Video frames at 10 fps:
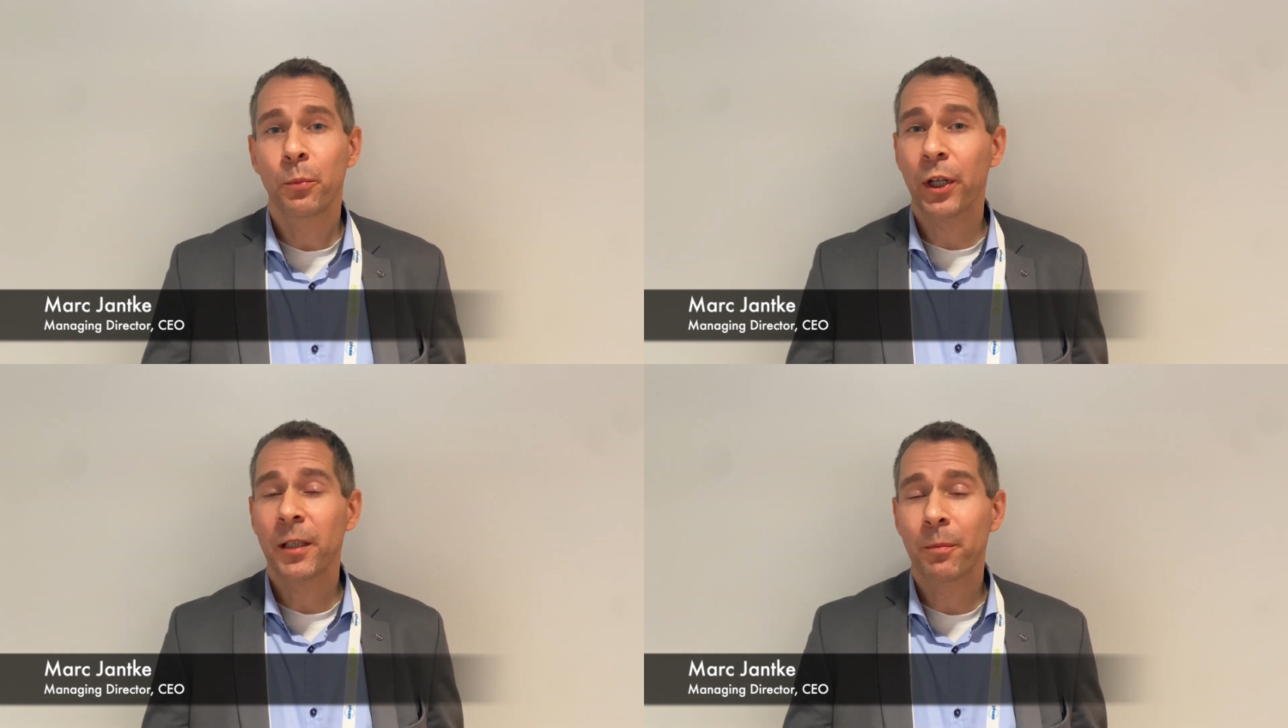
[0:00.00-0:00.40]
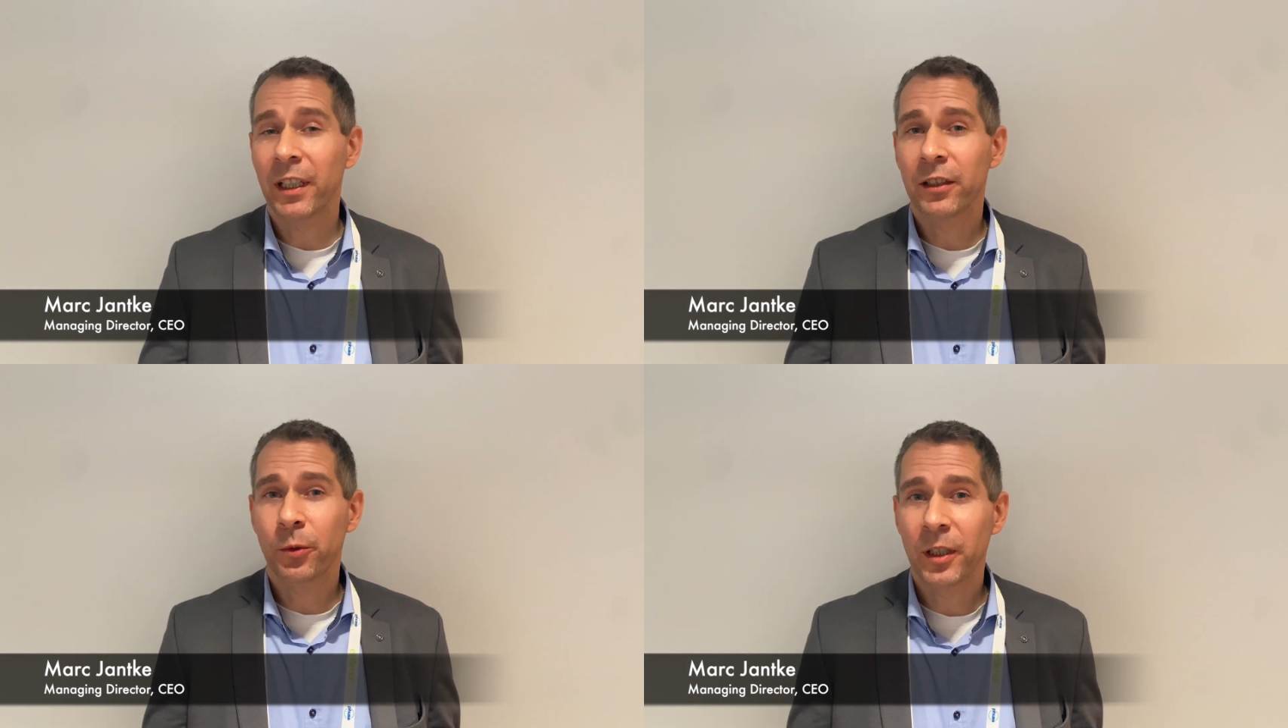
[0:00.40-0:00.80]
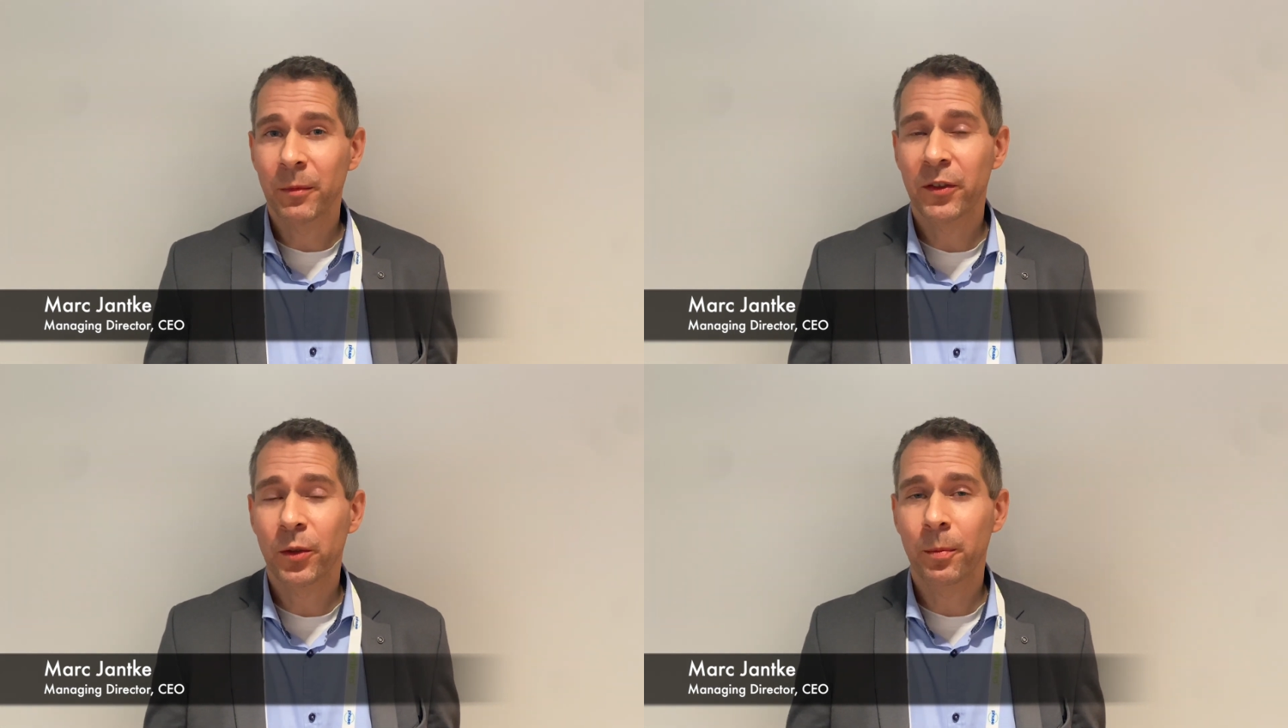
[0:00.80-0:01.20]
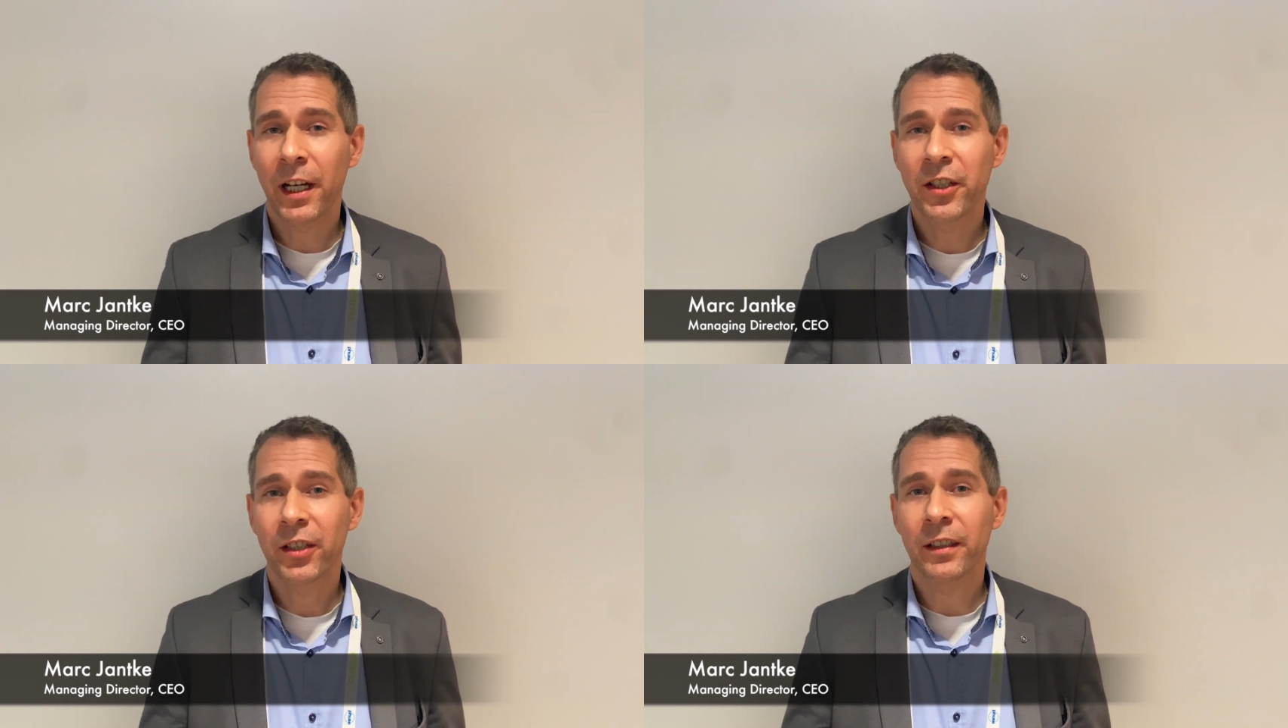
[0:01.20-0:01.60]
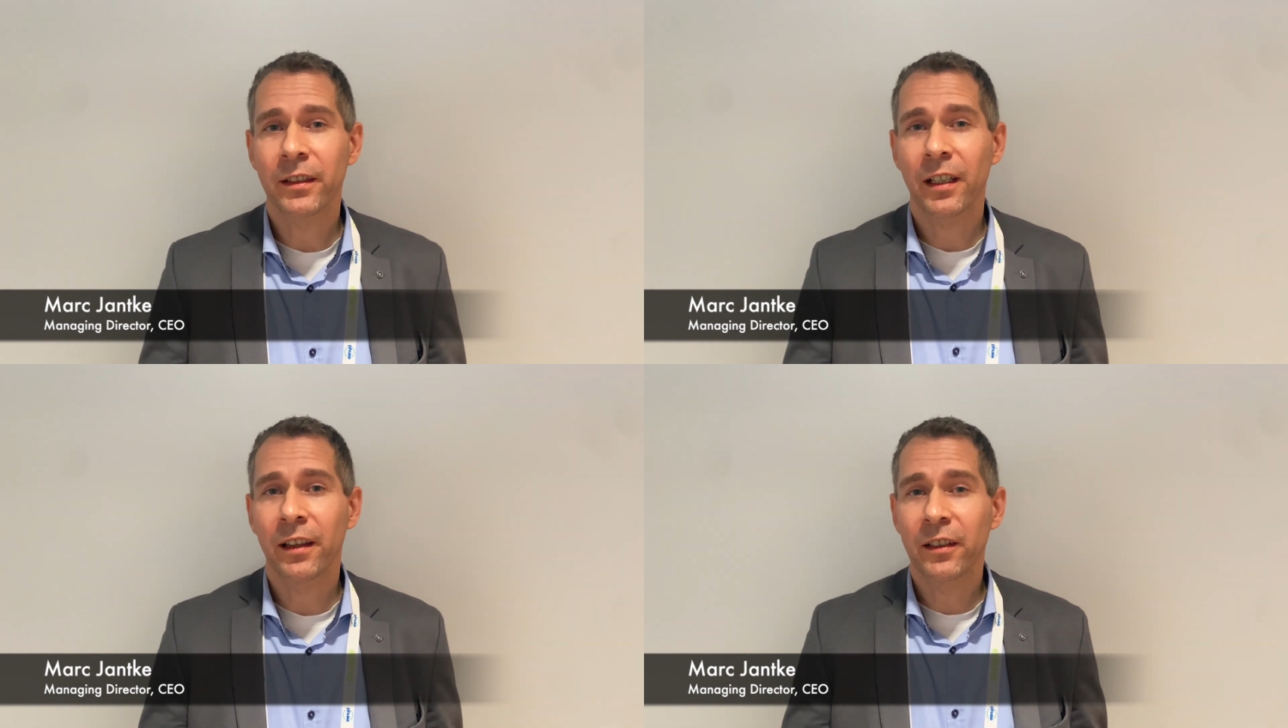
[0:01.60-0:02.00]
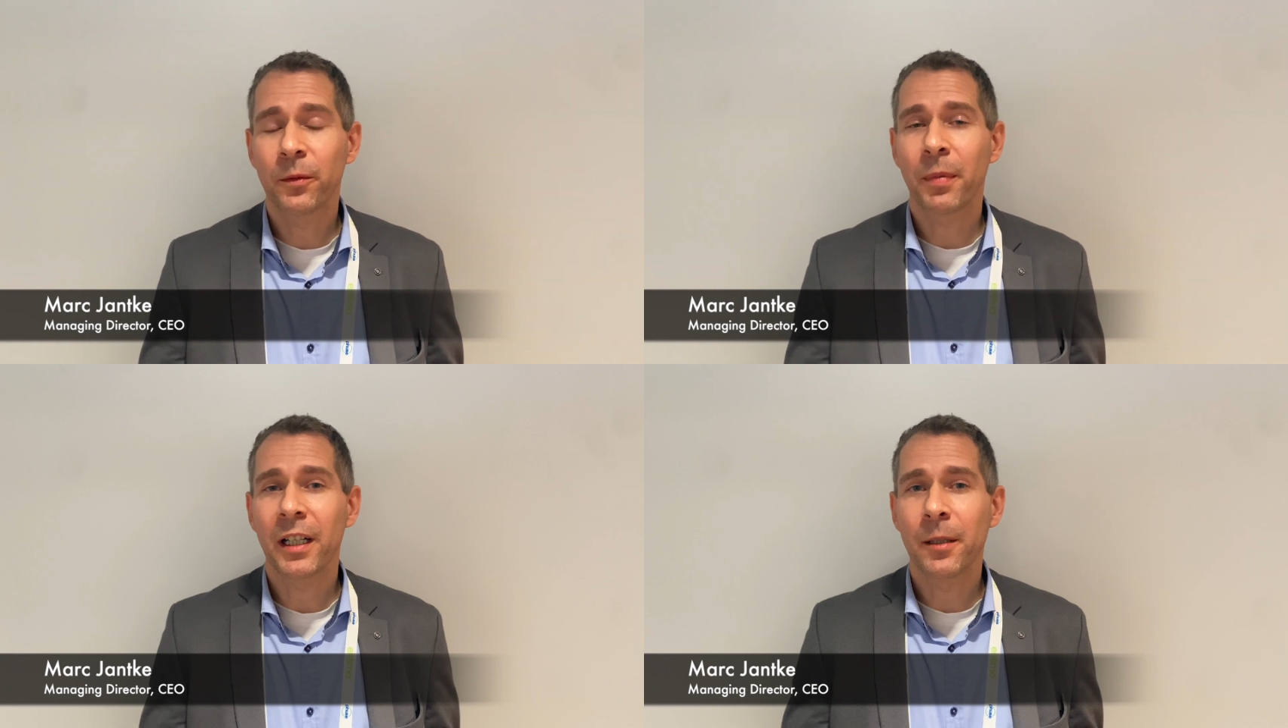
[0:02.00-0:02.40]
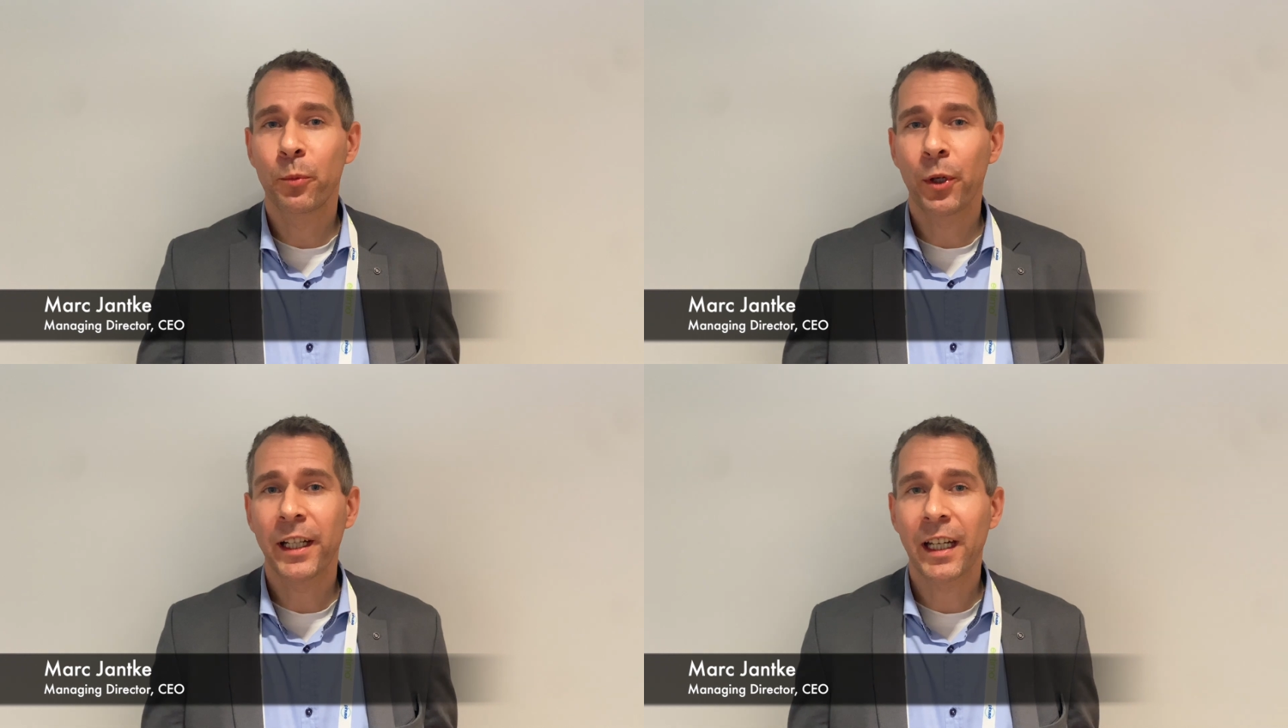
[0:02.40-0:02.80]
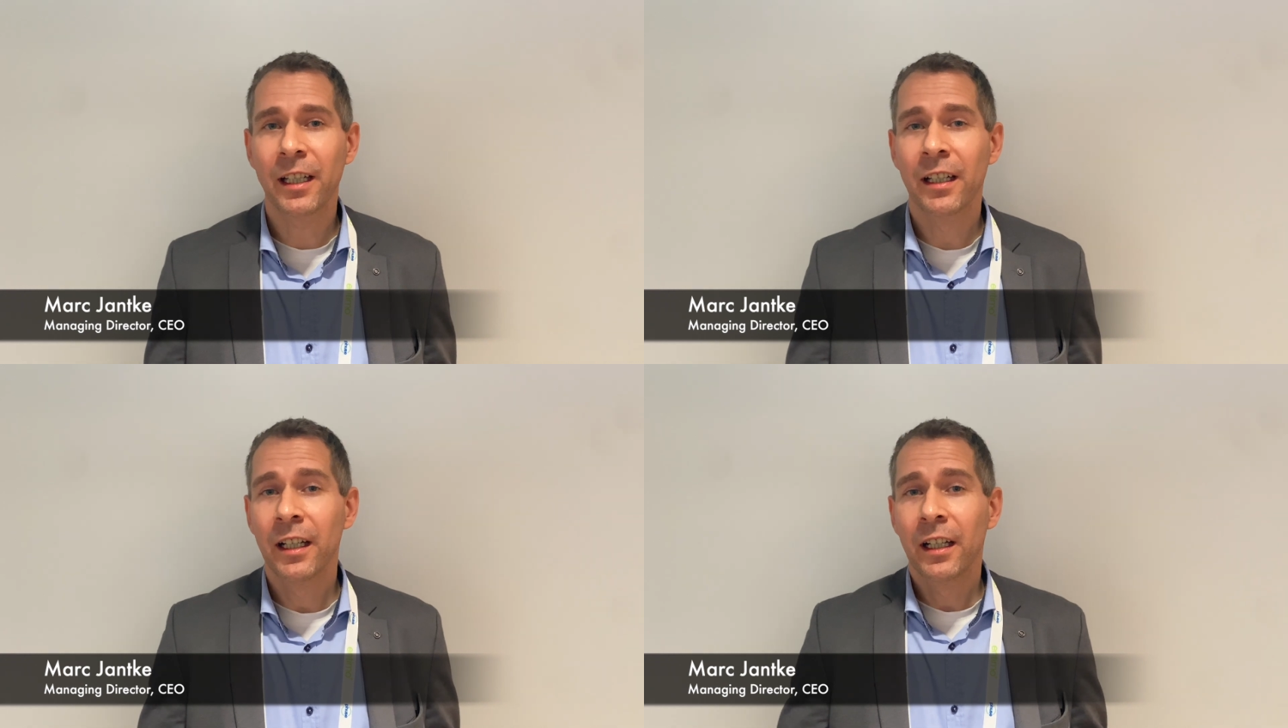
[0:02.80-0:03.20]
bring better treatments to patients and this by bringing